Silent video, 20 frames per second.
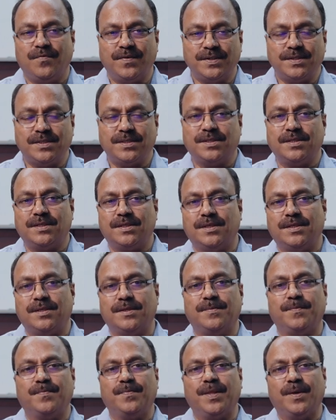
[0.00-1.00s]
first
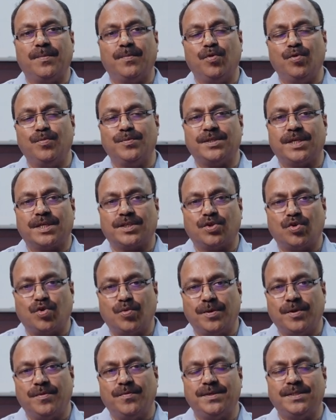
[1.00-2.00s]
uh, Bloom's
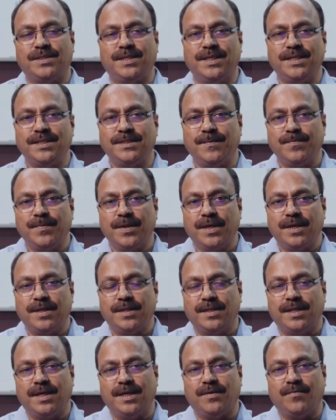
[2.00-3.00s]
taxonomy, which says
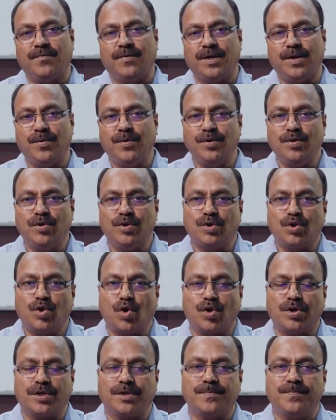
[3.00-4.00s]
that whatever you are
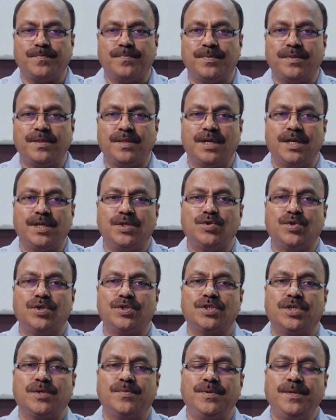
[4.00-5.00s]
taught, the
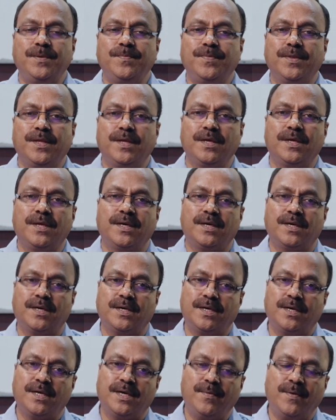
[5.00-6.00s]
student should be
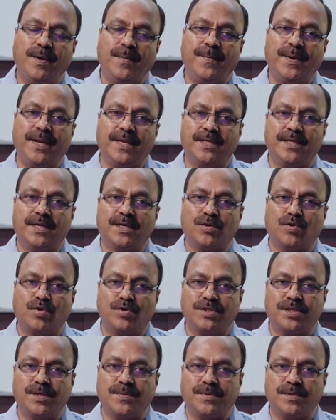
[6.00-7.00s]
uh, remembering that
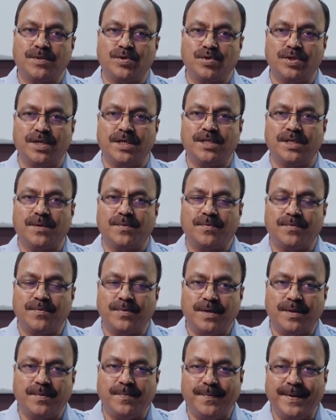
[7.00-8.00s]
concept. So that is a
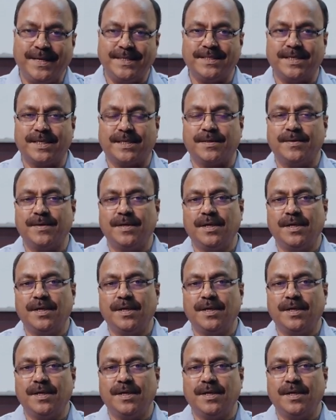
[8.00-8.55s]
uh, basic.